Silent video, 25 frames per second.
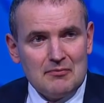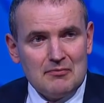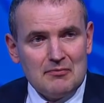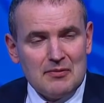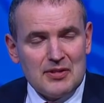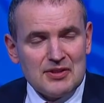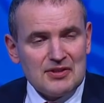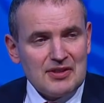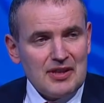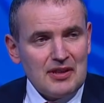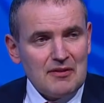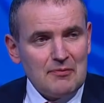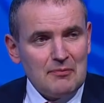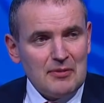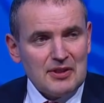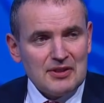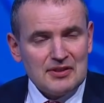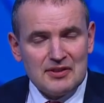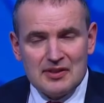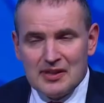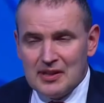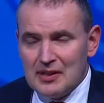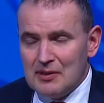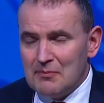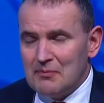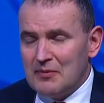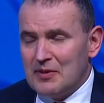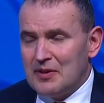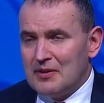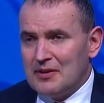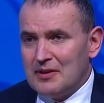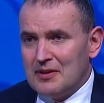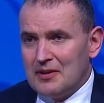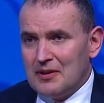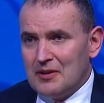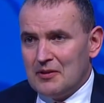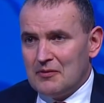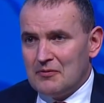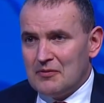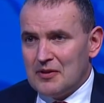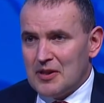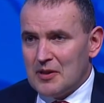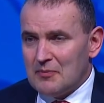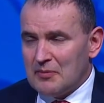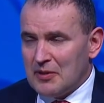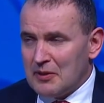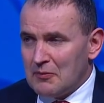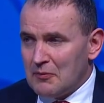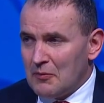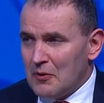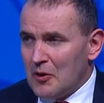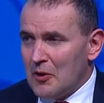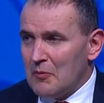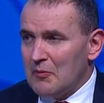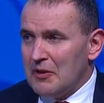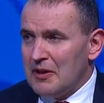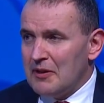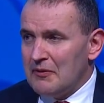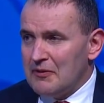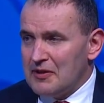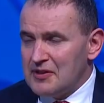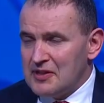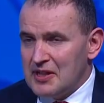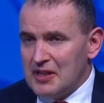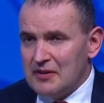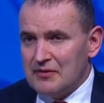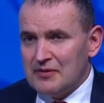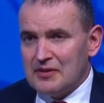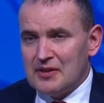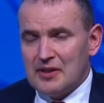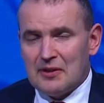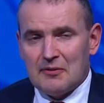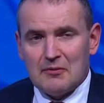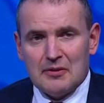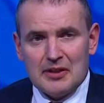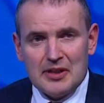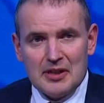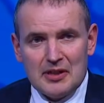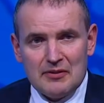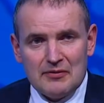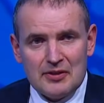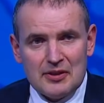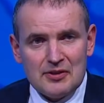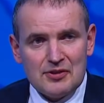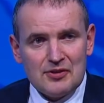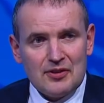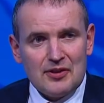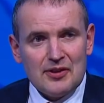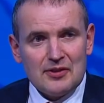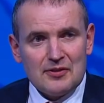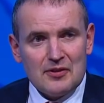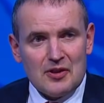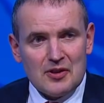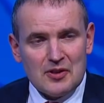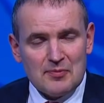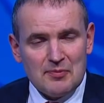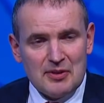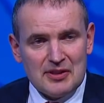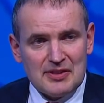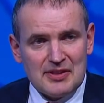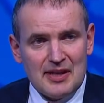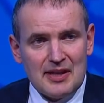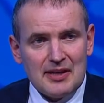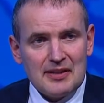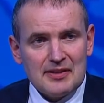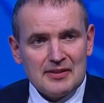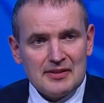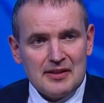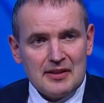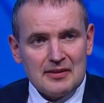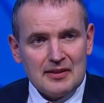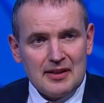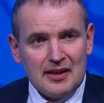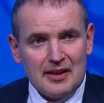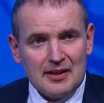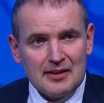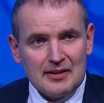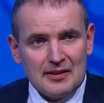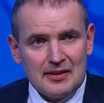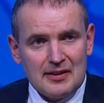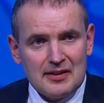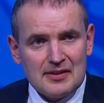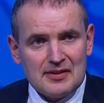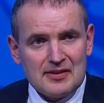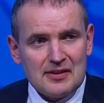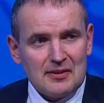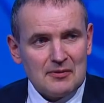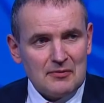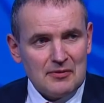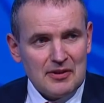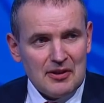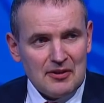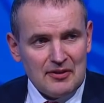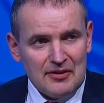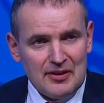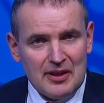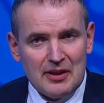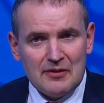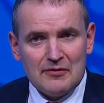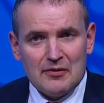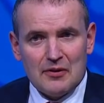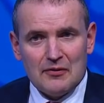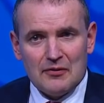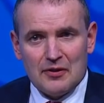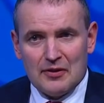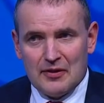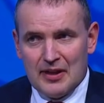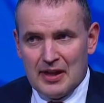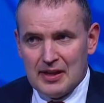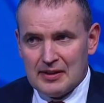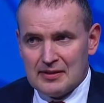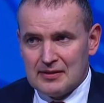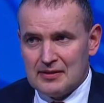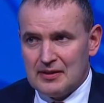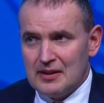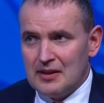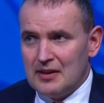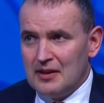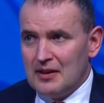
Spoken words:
Myself, my team, we have been warmly received here. We have enjoyed hospitality and kindness, and we are thankful for that.